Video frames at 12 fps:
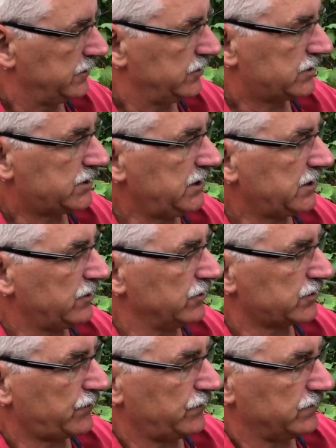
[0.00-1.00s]
You see it
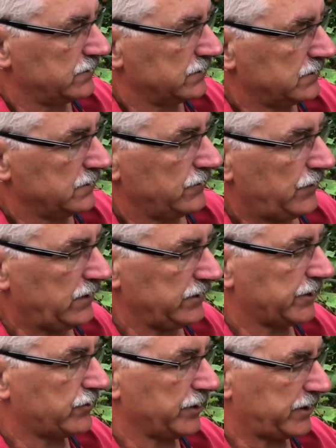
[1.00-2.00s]
goes
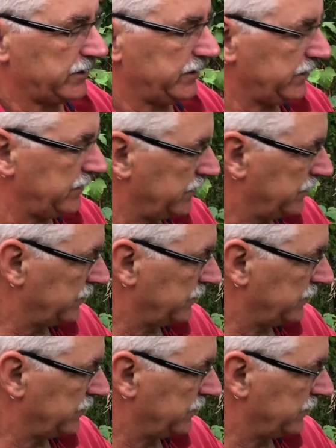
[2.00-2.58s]
fairly quickly.